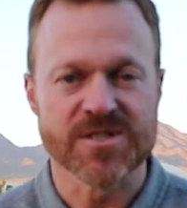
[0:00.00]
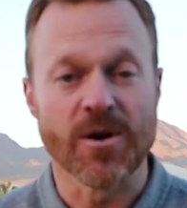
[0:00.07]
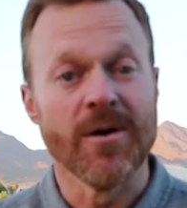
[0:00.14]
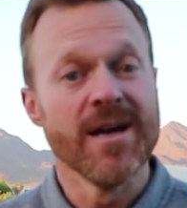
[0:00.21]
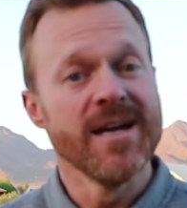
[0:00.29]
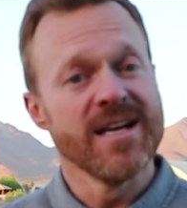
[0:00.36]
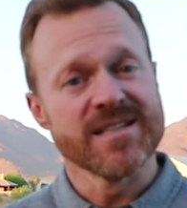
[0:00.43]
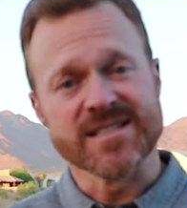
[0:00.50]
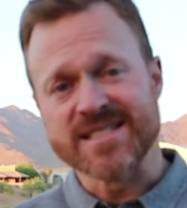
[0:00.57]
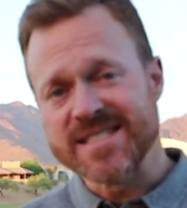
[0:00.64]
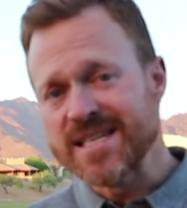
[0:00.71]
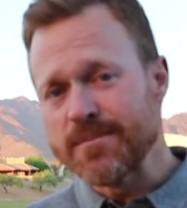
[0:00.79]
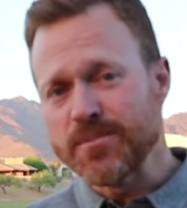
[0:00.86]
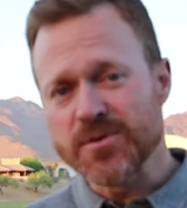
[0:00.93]
So it's a
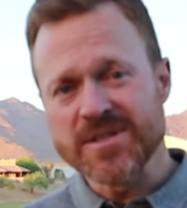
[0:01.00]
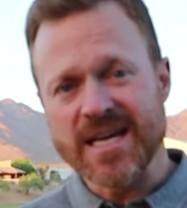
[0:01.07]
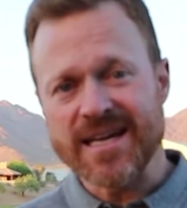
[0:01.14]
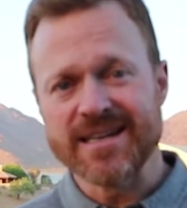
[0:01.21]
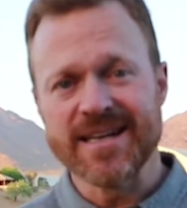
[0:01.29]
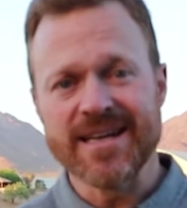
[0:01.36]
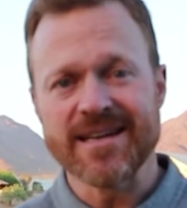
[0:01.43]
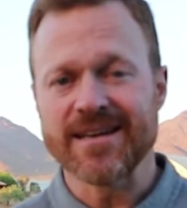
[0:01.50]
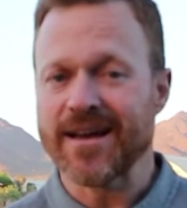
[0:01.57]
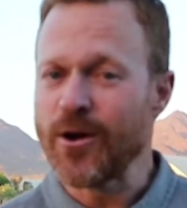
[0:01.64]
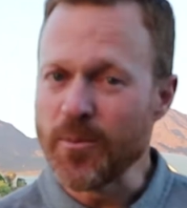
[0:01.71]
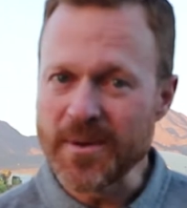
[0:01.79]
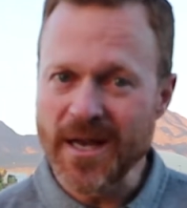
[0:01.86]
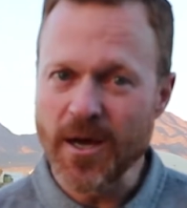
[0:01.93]
simple technique, and I
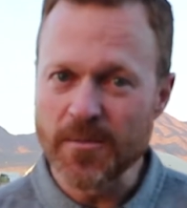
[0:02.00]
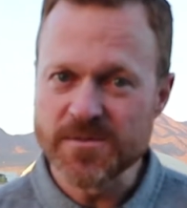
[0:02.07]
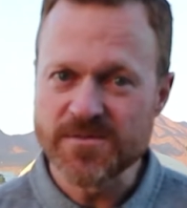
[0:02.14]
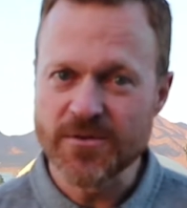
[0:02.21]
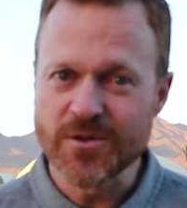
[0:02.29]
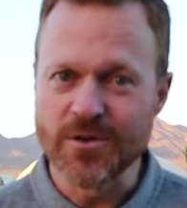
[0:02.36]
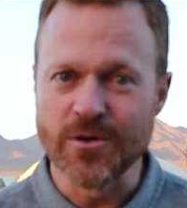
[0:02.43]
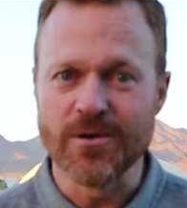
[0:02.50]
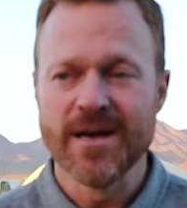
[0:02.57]
hope it helps for you.